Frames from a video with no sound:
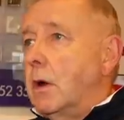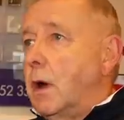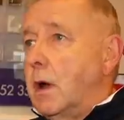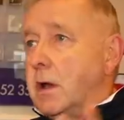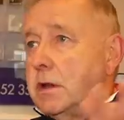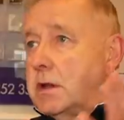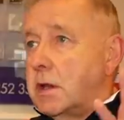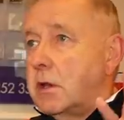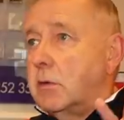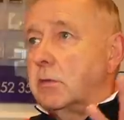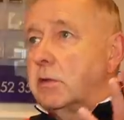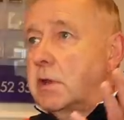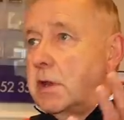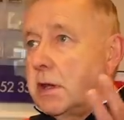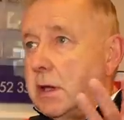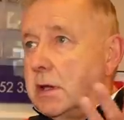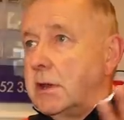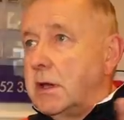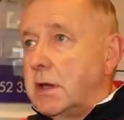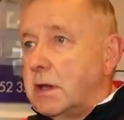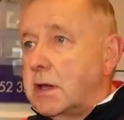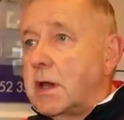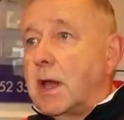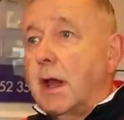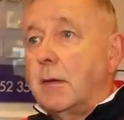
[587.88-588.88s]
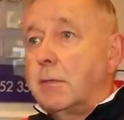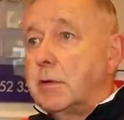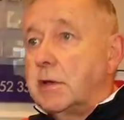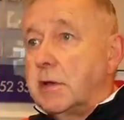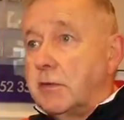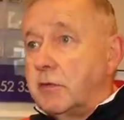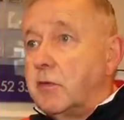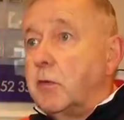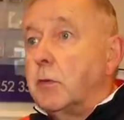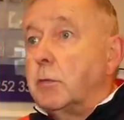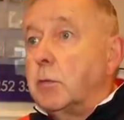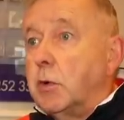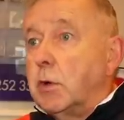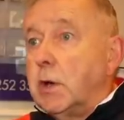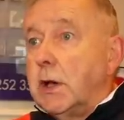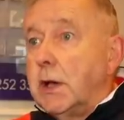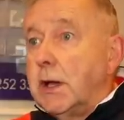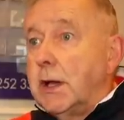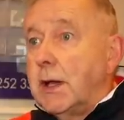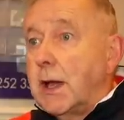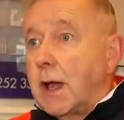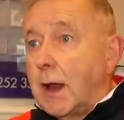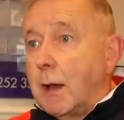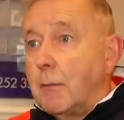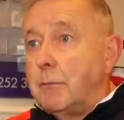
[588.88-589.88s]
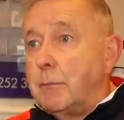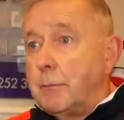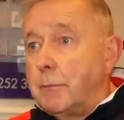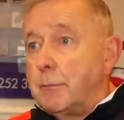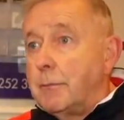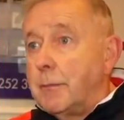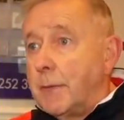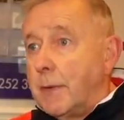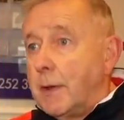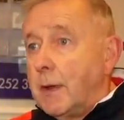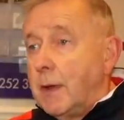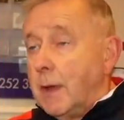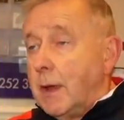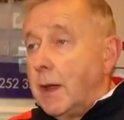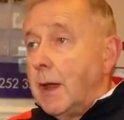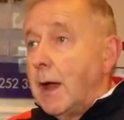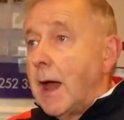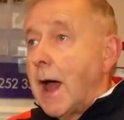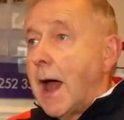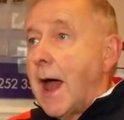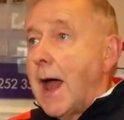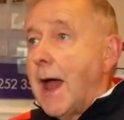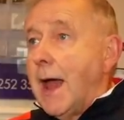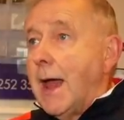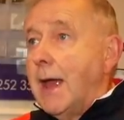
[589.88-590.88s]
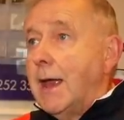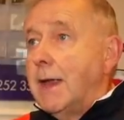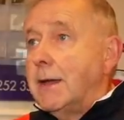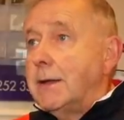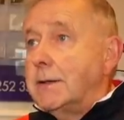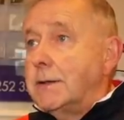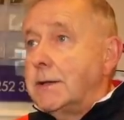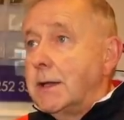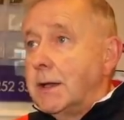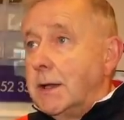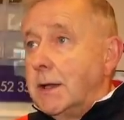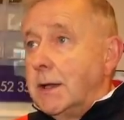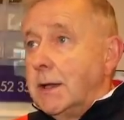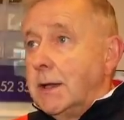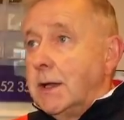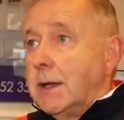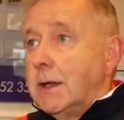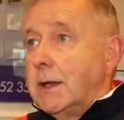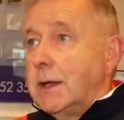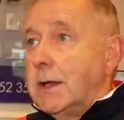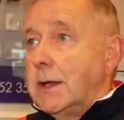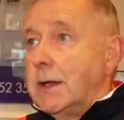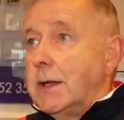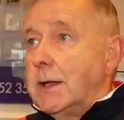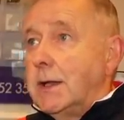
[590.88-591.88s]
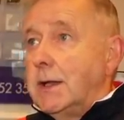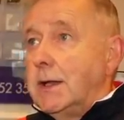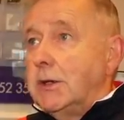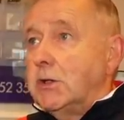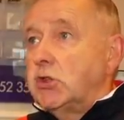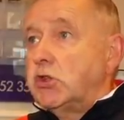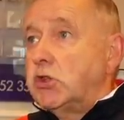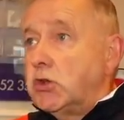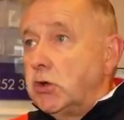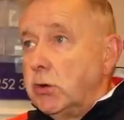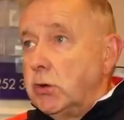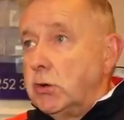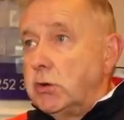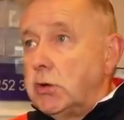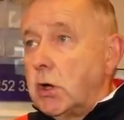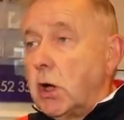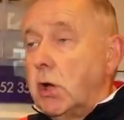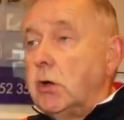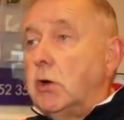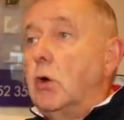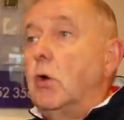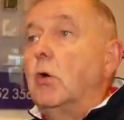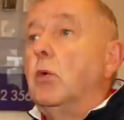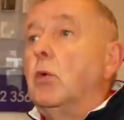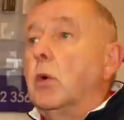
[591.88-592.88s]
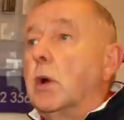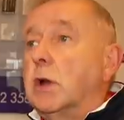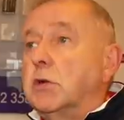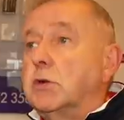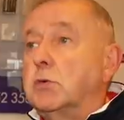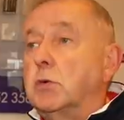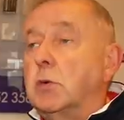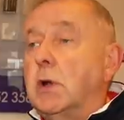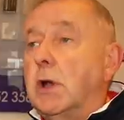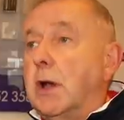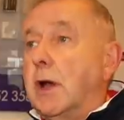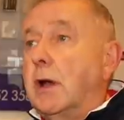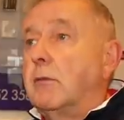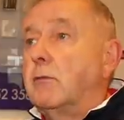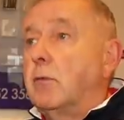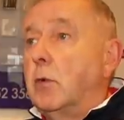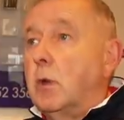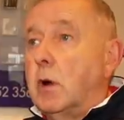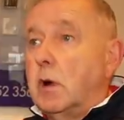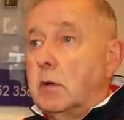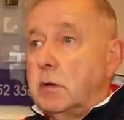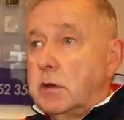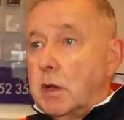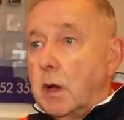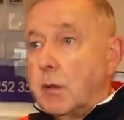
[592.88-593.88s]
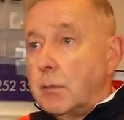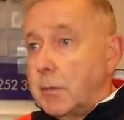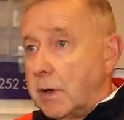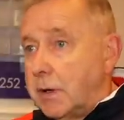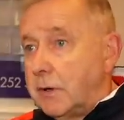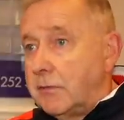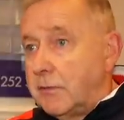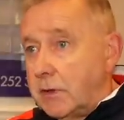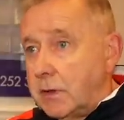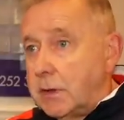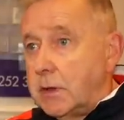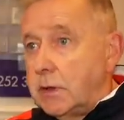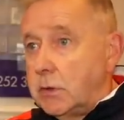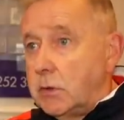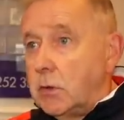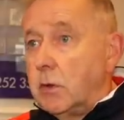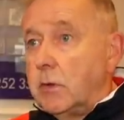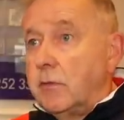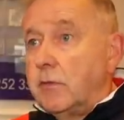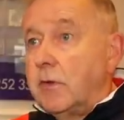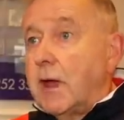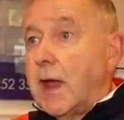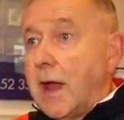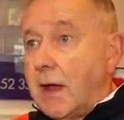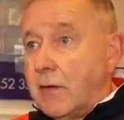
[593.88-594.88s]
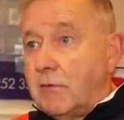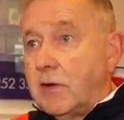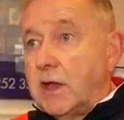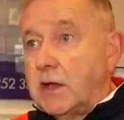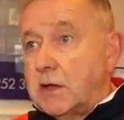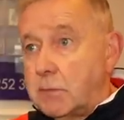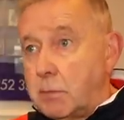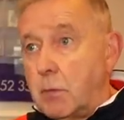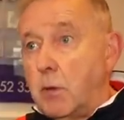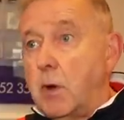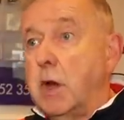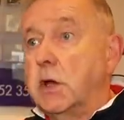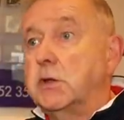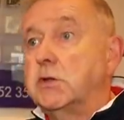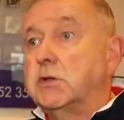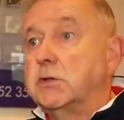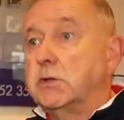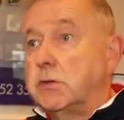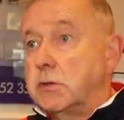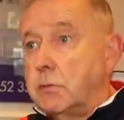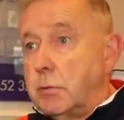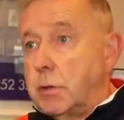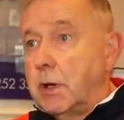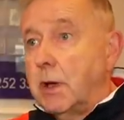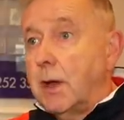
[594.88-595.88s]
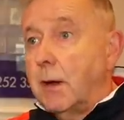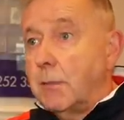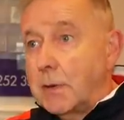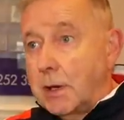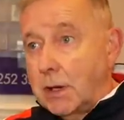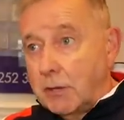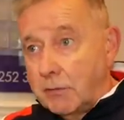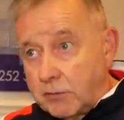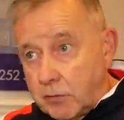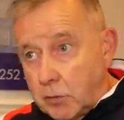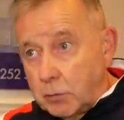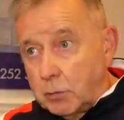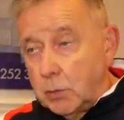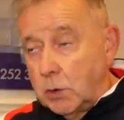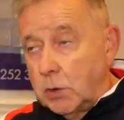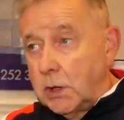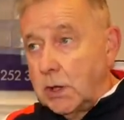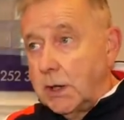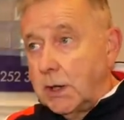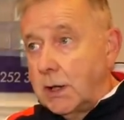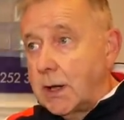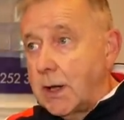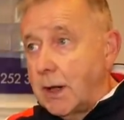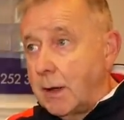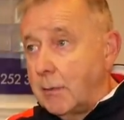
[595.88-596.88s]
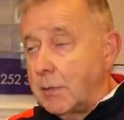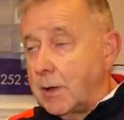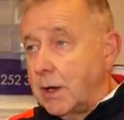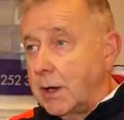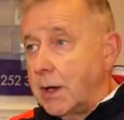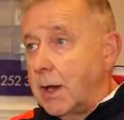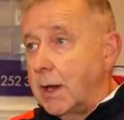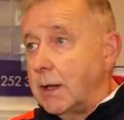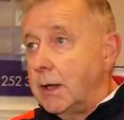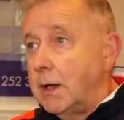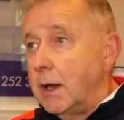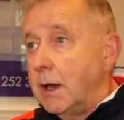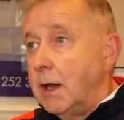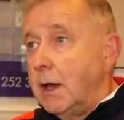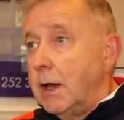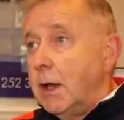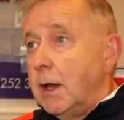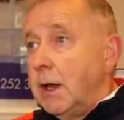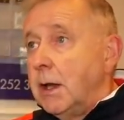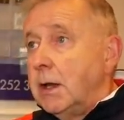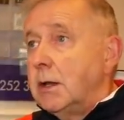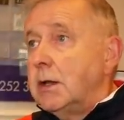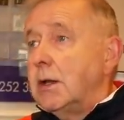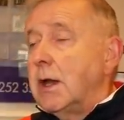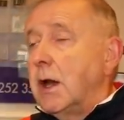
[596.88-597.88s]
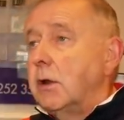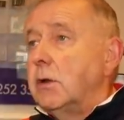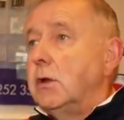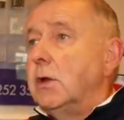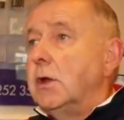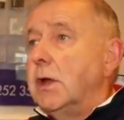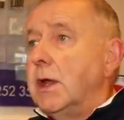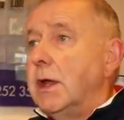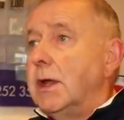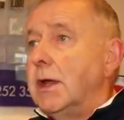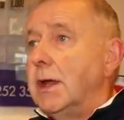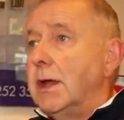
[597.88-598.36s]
still see this club as a Football League club, and it should and always will have, whilst I'm anything to do with it, have aspirations of becoming a Football League club again. You know, you